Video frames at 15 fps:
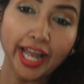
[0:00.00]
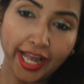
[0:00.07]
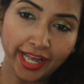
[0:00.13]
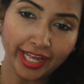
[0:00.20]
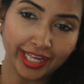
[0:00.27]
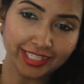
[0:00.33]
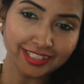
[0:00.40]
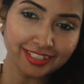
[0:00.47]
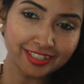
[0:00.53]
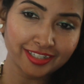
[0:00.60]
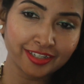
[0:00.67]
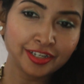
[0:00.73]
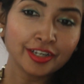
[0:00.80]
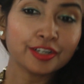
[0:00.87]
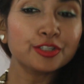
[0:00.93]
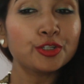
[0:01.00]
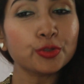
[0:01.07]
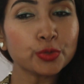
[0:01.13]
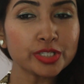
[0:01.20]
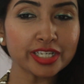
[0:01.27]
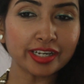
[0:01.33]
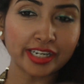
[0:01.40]
And
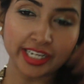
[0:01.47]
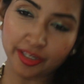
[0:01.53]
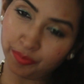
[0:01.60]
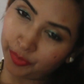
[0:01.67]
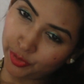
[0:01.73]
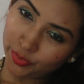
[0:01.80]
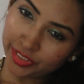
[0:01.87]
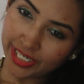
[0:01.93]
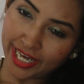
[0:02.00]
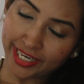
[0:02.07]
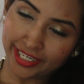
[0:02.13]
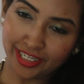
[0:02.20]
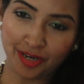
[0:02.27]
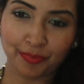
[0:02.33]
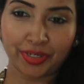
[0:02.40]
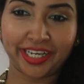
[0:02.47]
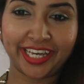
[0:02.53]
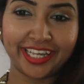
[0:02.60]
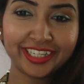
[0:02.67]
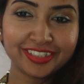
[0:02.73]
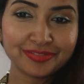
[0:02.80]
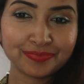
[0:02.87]
use a clip to tie it up
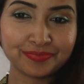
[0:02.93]
again.